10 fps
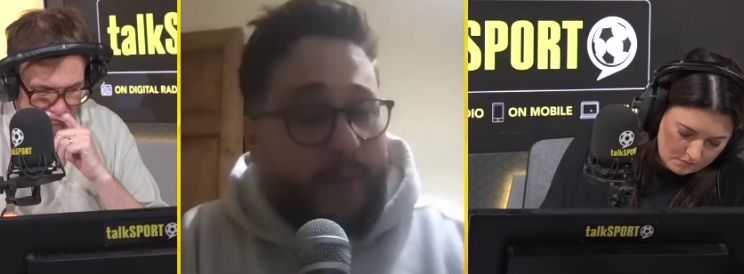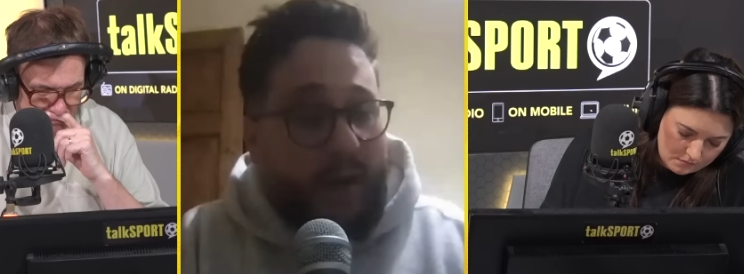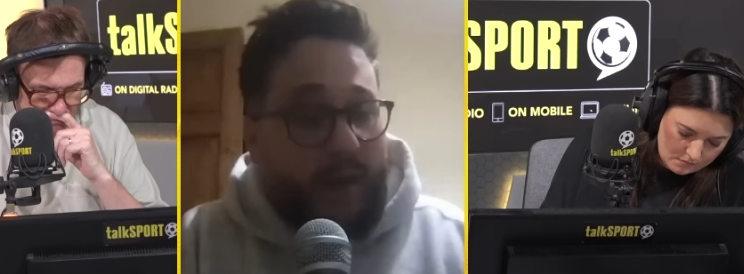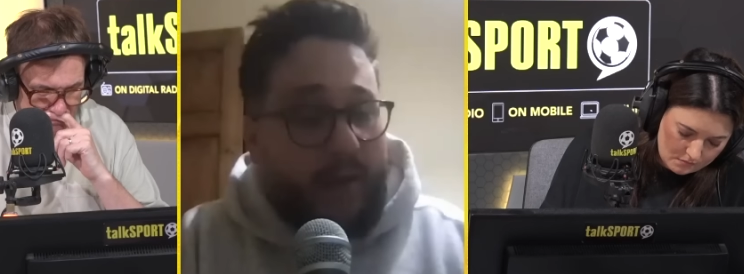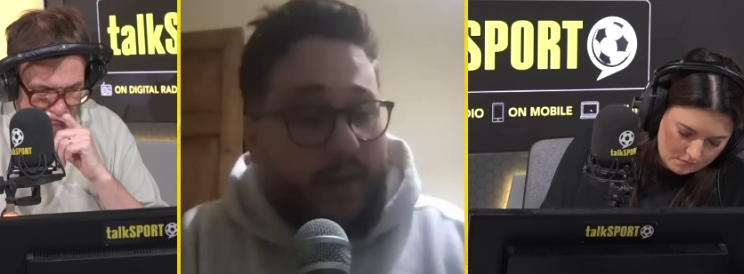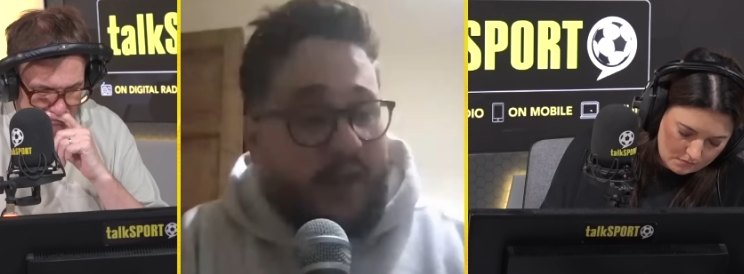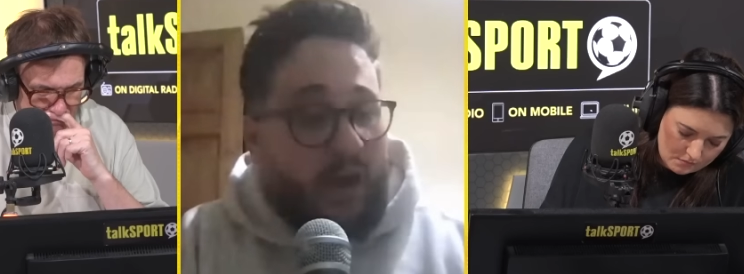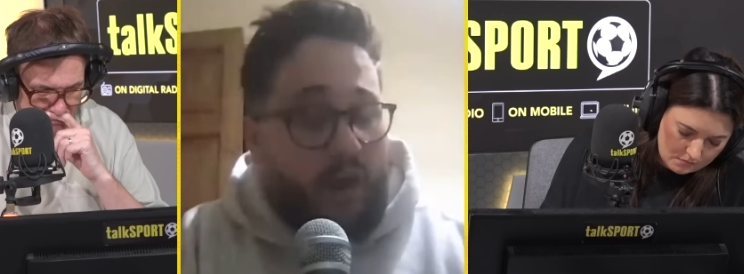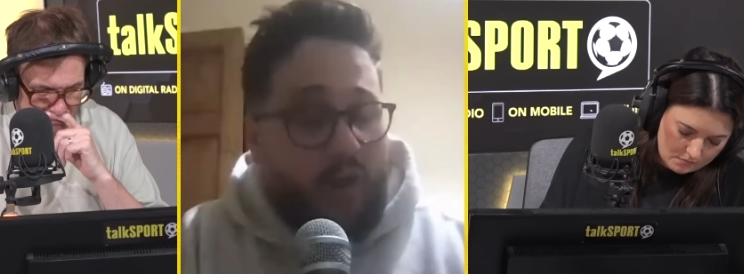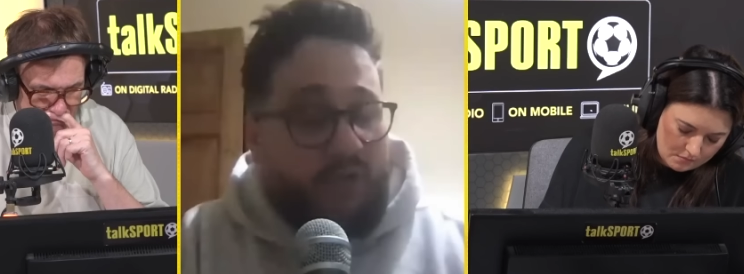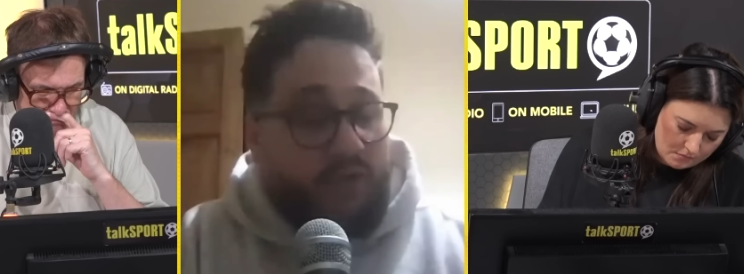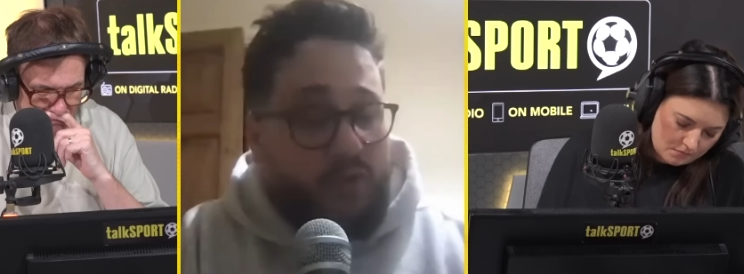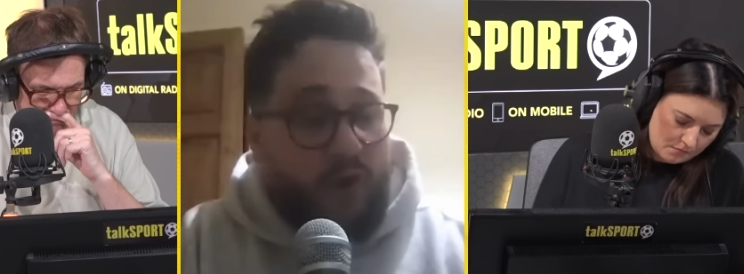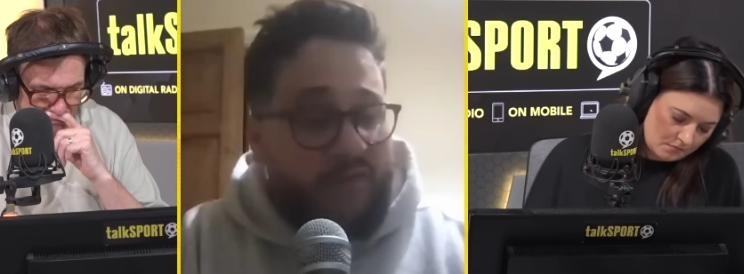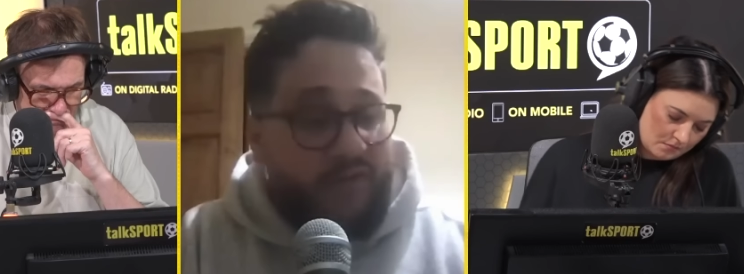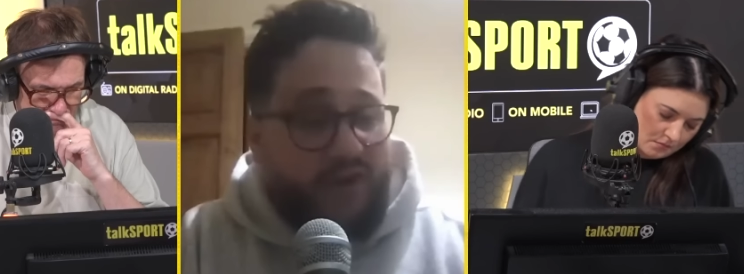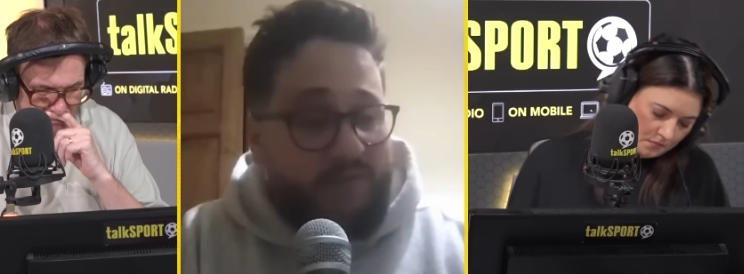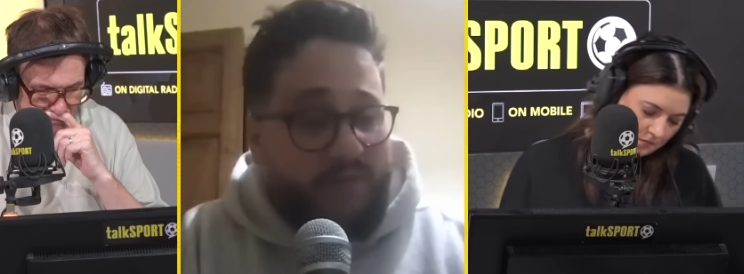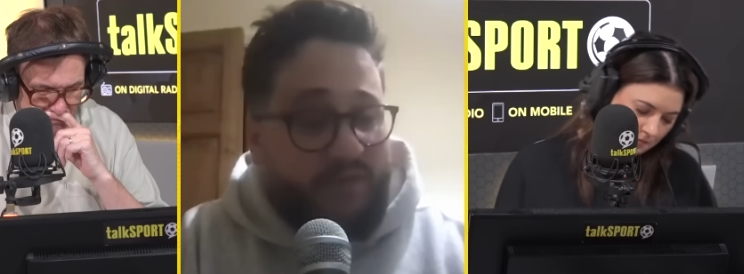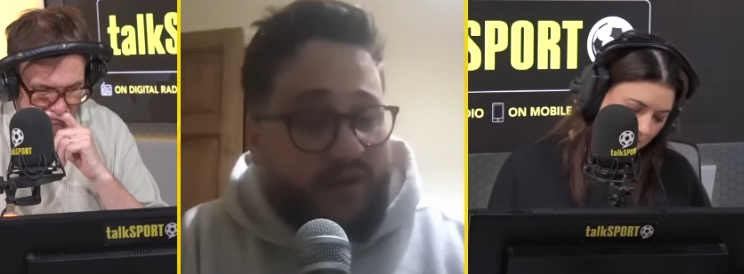Speaker 1: but you know, overall, I've
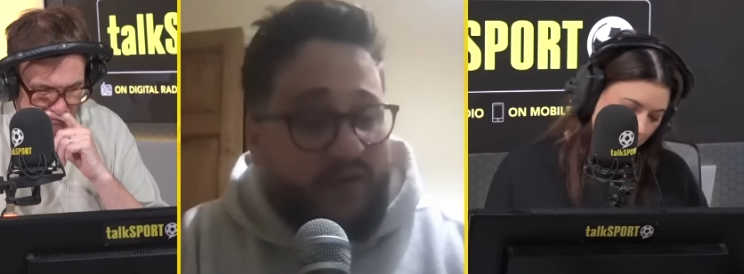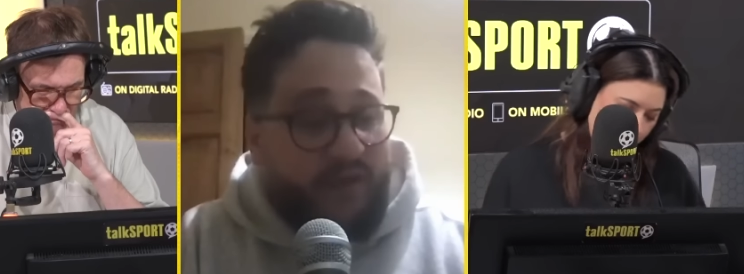I've been very